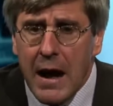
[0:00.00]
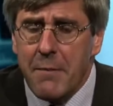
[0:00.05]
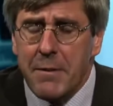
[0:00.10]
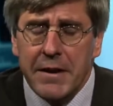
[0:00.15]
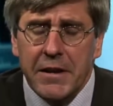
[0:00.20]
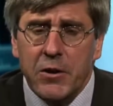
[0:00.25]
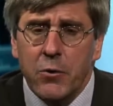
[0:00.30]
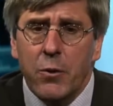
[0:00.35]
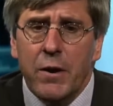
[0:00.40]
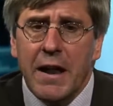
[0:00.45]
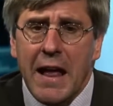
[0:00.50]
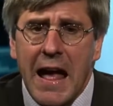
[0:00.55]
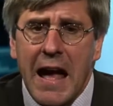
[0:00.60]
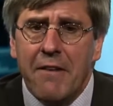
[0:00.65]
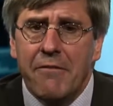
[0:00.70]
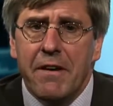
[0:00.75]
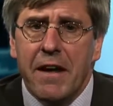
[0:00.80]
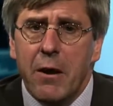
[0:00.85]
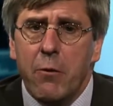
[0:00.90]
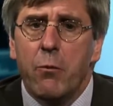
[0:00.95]
I mean, you would
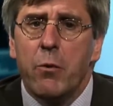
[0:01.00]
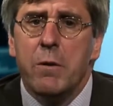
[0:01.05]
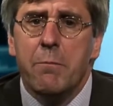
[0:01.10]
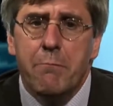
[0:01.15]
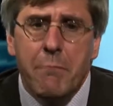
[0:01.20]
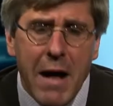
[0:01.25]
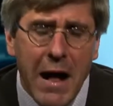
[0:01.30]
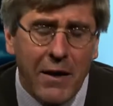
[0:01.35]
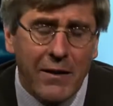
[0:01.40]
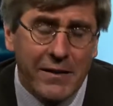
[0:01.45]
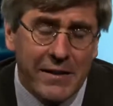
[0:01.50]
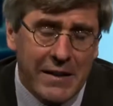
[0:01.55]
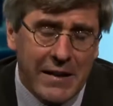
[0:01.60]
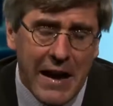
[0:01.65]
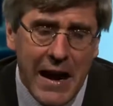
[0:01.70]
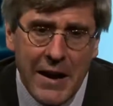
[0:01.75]
have a rebellion